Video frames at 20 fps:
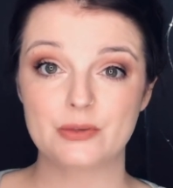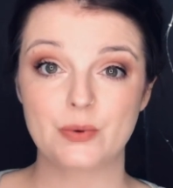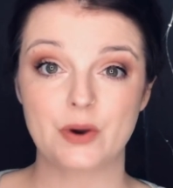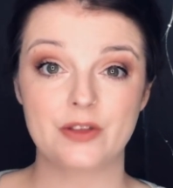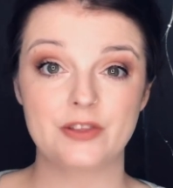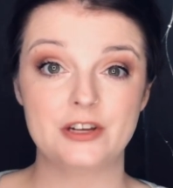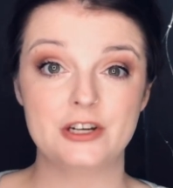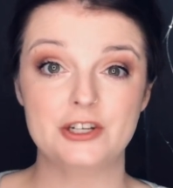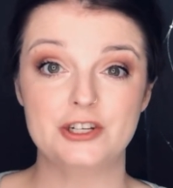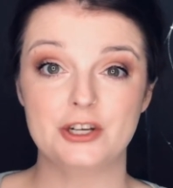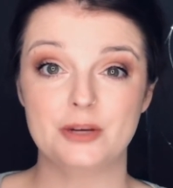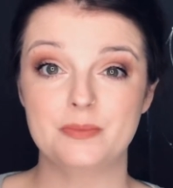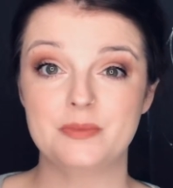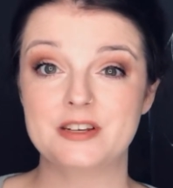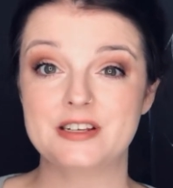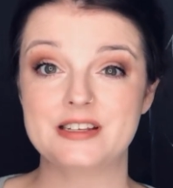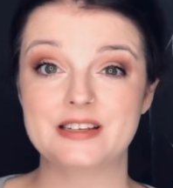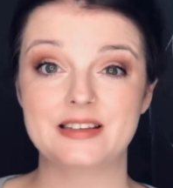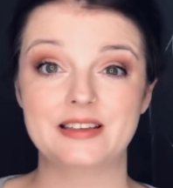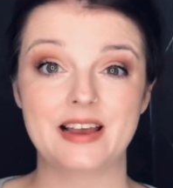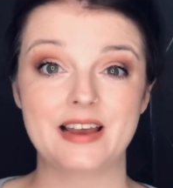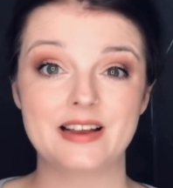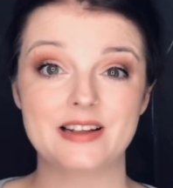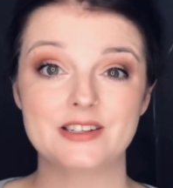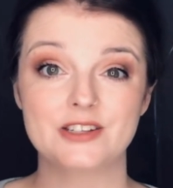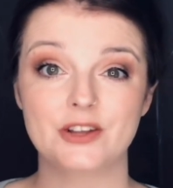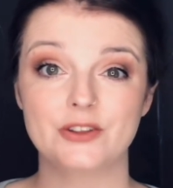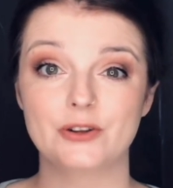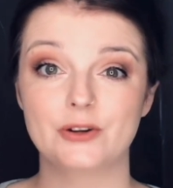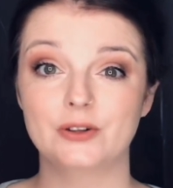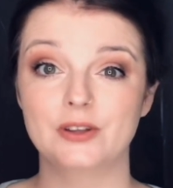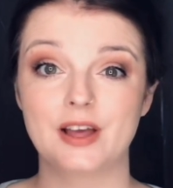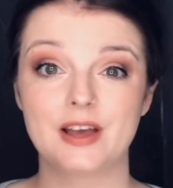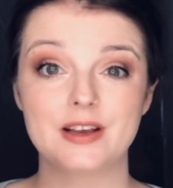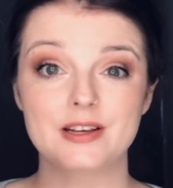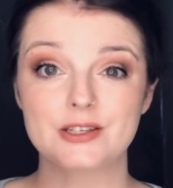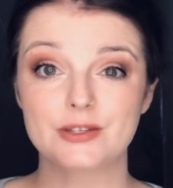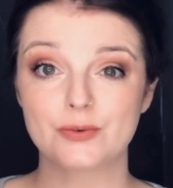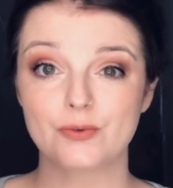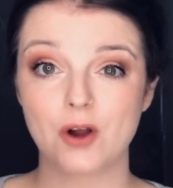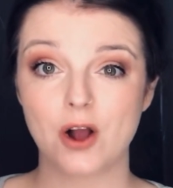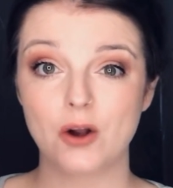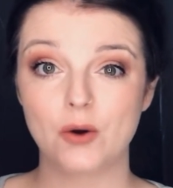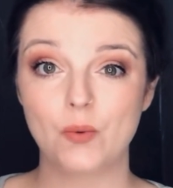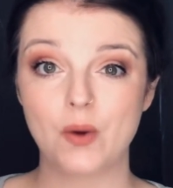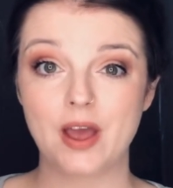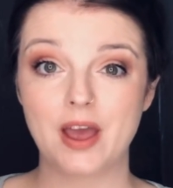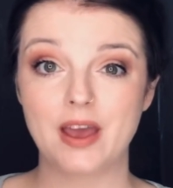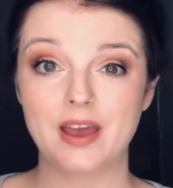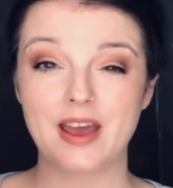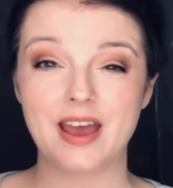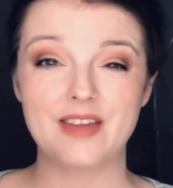where the gymnast lands on their legs the wrong way